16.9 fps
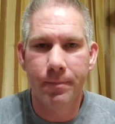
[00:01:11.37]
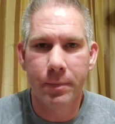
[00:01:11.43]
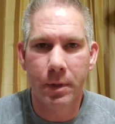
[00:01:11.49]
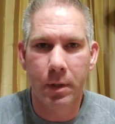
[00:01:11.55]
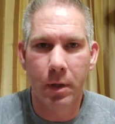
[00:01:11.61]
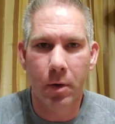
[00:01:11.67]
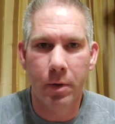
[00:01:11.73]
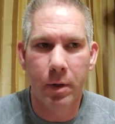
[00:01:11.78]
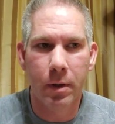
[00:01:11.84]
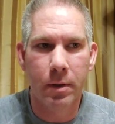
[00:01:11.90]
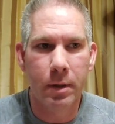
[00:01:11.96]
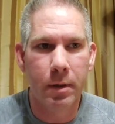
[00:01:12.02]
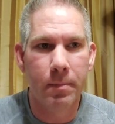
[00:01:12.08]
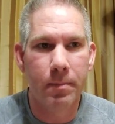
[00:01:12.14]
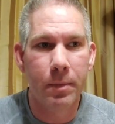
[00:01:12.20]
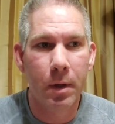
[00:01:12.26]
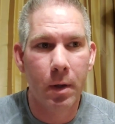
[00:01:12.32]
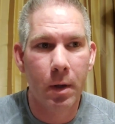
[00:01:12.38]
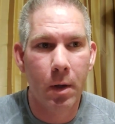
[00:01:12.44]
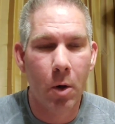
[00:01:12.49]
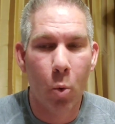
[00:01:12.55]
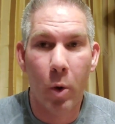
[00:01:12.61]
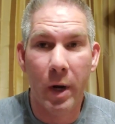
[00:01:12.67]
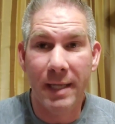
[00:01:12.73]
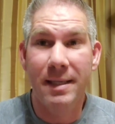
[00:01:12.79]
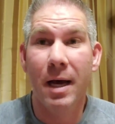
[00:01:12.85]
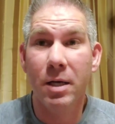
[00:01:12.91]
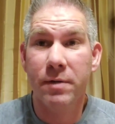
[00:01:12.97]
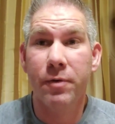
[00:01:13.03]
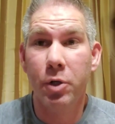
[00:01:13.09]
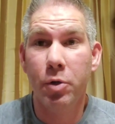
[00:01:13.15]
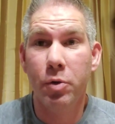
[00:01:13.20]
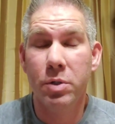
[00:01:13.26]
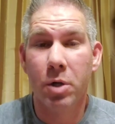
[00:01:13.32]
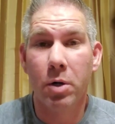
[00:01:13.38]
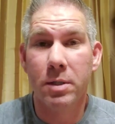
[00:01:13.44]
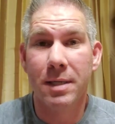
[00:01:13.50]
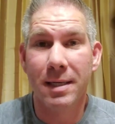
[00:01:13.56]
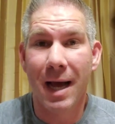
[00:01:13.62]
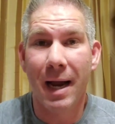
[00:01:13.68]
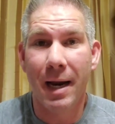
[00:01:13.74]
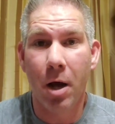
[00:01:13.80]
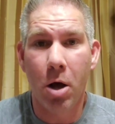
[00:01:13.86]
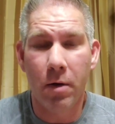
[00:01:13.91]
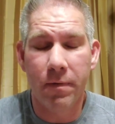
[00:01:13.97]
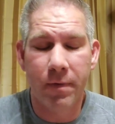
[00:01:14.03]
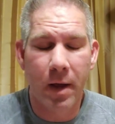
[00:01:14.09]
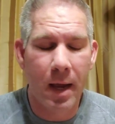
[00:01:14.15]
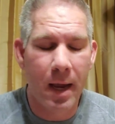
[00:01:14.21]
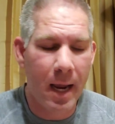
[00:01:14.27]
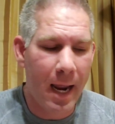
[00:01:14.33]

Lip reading: You know, the what it does for you starts to die off.